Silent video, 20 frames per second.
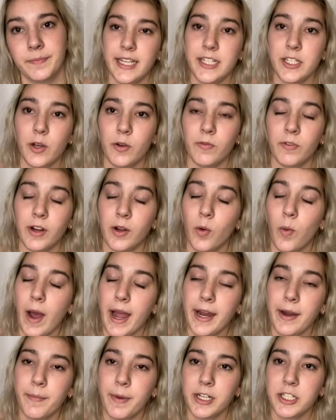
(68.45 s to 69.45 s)
And they don't
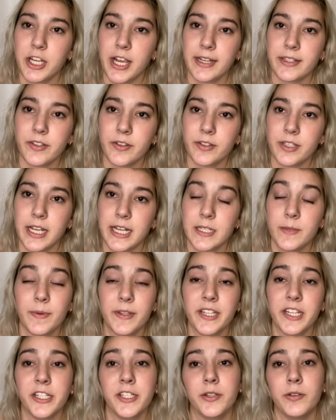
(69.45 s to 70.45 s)
require much exercise,
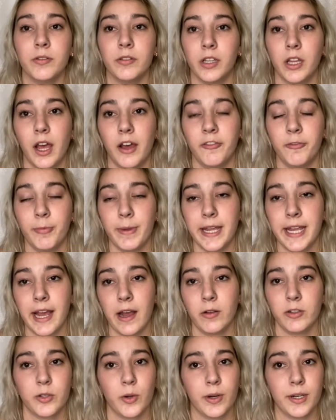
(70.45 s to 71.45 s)
but they do love being
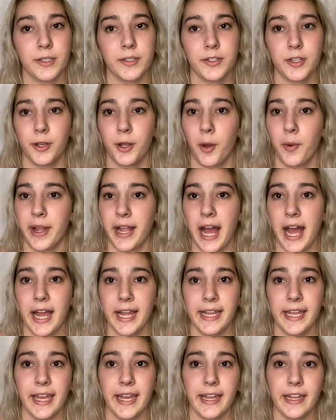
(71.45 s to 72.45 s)
outdoors, so going
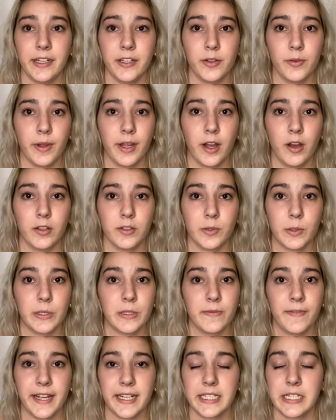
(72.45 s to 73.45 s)
hiking and doing all
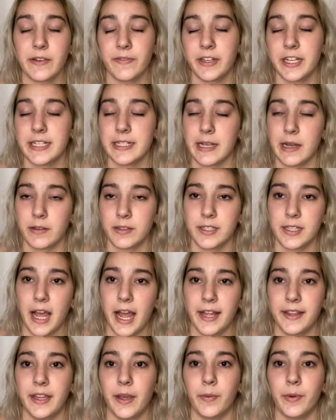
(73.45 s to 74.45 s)
sorts of activities
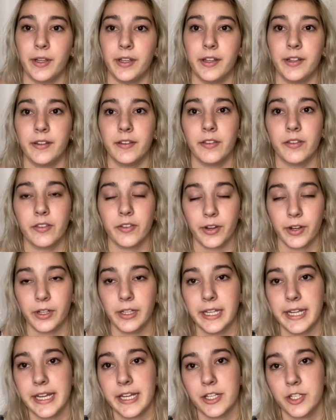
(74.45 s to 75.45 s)
outside they would
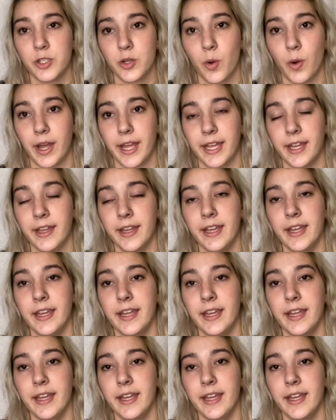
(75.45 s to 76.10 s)
thoroughly enjoy.